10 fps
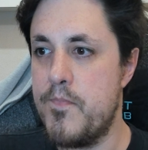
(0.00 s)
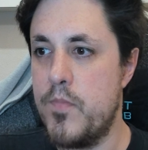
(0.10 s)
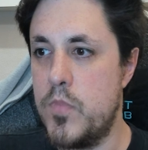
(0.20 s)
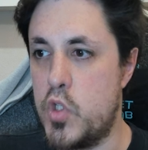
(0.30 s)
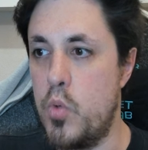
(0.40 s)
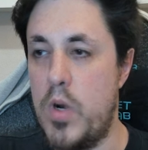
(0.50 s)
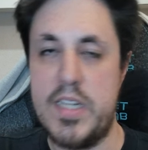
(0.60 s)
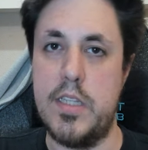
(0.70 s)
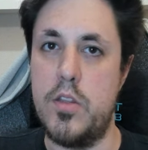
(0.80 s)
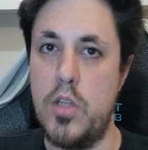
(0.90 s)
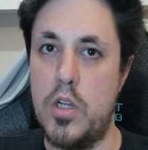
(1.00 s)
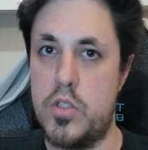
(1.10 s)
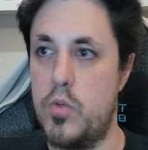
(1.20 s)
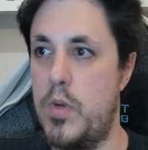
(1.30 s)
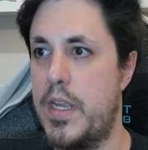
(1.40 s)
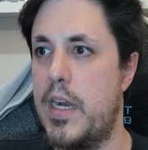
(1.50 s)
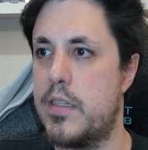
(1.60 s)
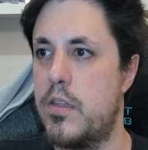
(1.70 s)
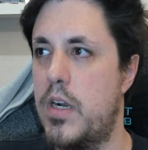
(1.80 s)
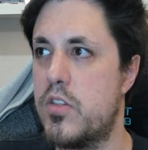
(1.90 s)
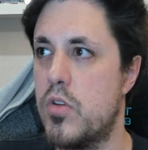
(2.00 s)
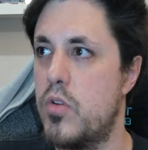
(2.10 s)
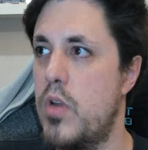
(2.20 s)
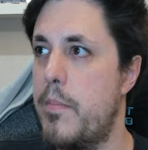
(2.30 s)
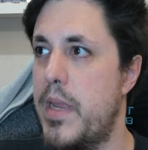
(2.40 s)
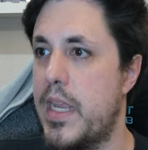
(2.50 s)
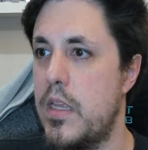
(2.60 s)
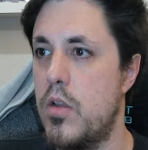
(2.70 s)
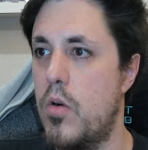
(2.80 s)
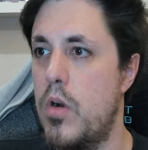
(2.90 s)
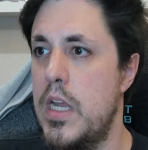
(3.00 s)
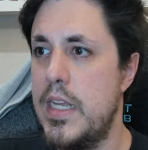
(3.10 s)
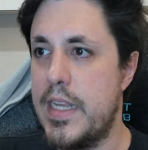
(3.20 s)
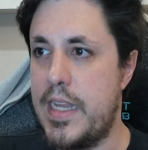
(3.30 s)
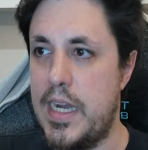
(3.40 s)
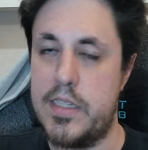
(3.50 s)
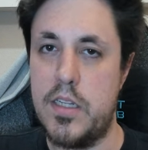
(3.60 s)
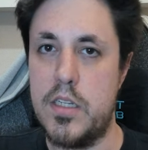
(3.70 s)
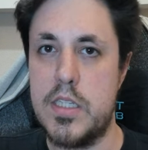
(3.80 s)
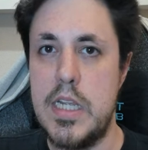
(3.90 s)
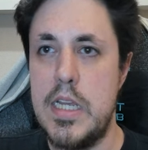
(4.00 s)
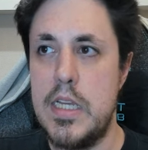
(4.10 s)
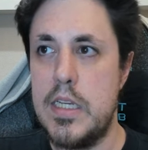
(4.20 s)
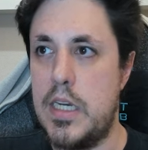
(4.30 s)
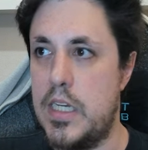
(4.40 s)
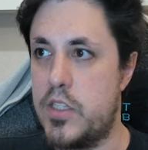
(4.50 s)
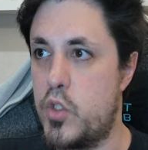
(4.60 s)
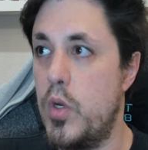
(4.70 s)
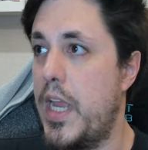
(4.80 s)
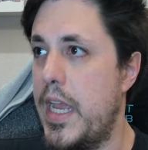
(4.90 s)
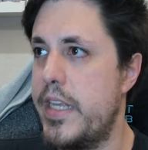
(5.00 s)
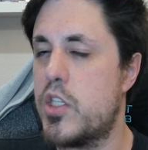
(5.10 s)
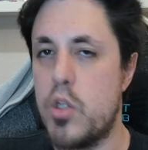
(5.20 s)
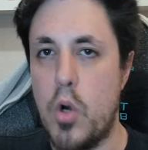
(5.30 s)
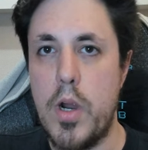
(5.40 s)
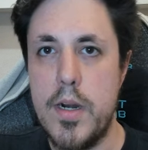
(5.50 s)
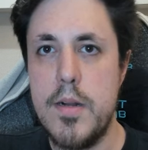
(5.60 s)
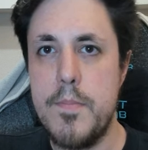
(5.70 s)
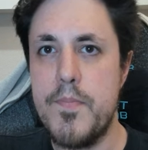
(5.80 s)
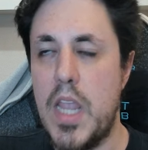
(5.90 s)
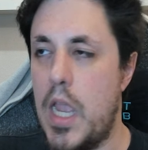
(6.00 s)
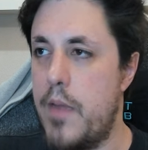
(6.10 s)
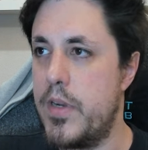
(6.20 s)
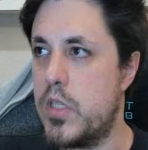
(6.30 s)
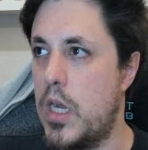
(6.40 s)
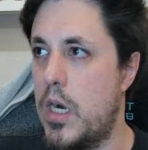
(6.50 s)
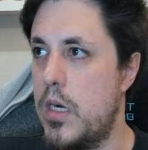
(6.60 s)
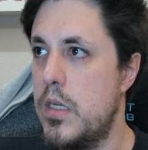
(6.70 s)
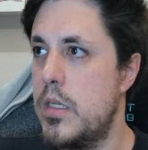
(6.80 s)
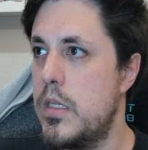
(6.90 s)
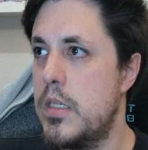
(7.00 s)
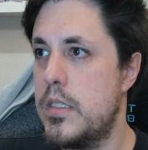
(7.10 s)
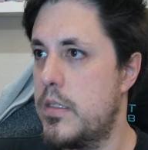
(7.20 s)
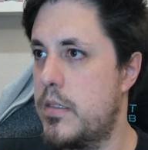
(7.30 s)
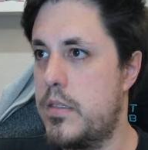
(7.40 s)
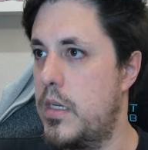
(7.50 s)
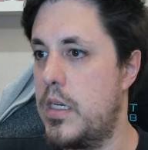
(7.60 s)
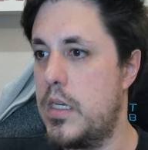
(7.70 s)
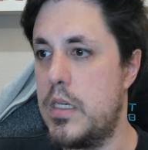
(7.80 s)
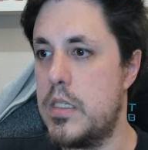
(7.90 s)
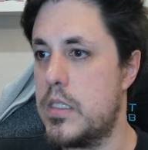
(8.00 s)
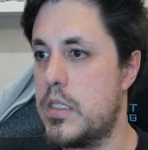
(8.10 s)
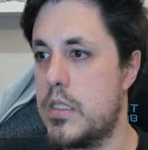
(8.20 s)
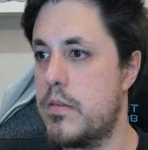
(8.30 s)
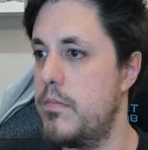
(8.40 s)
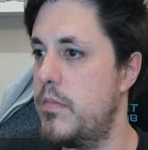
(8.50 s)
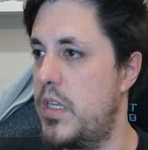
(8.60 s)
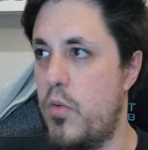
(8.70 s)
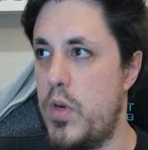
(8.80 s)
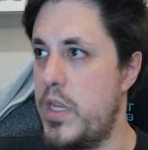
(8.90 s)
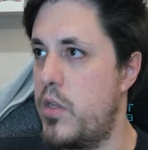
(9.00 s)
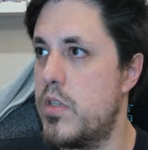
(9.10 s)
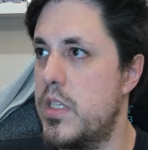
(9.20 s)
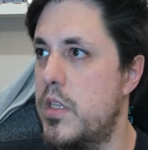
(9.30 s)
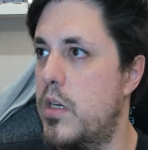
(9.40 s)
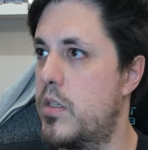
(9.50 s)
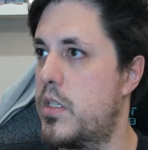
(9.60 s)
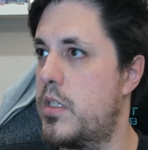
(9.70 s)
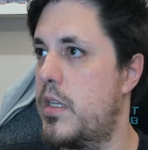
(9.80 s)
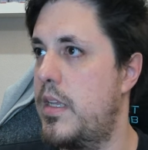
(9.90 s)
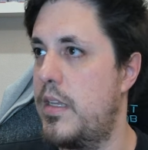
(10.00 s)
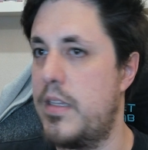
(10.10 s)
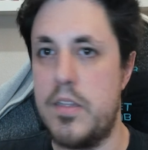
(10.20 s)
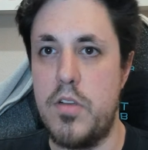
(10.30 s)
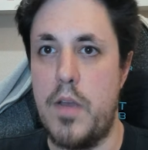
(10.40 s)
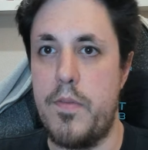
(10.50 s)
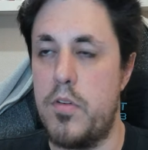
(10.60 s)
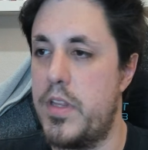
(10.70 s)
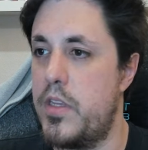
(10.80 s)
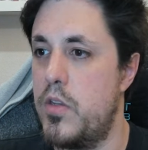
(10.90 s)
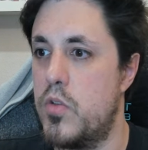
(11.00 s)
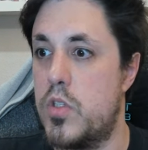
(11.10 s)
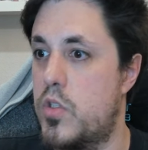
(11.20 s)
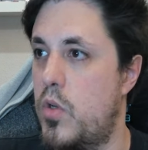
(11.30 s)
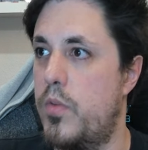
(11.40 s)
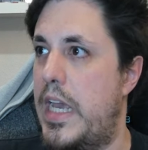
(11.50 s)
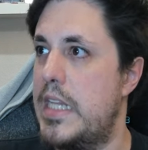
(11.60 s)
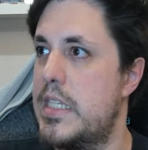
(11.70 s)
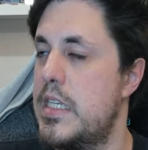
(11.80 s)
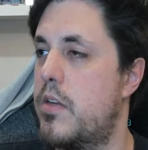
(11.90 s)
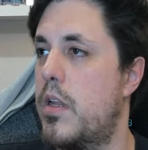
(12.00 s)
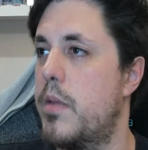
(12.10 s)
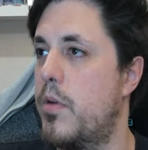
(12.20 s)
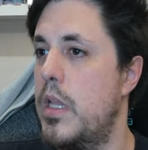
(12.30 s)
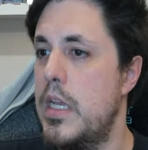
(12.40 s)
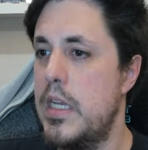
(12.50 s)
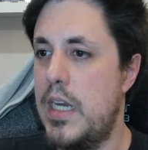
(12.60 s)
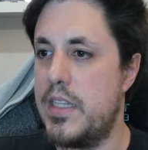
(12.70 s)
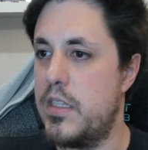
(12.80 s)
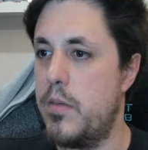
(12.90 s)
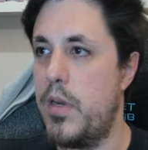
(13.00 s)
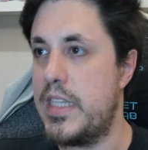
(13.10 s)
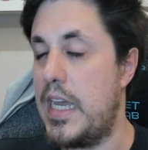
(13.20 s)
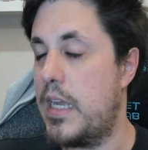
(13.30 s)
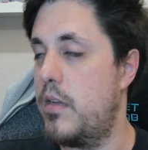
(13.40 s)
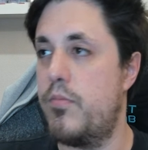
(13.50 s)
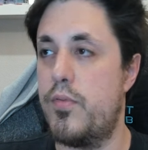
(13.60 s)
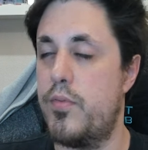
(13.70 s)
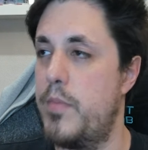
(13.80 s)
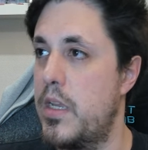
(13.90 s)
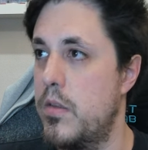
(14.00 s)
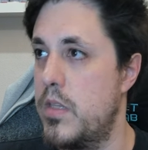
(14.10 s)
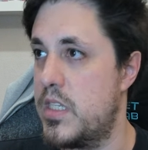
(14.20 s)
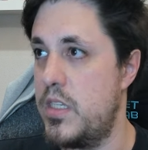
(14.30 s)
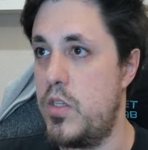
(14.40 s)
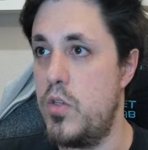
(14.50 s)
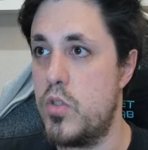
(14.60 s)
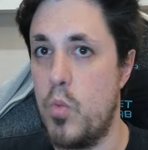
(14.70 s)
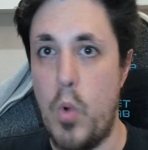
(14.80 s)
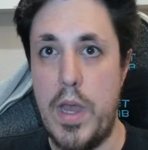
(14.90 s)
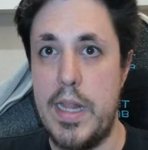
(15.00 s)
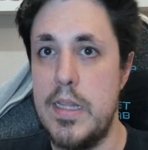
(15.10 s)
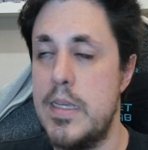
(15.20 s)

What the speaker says: 2 rested dons to one character, right? So you are making your characters 2k stronger every turn, just reusing dons that you have already used. So that's incredible. And the double attack, my goodness, used well,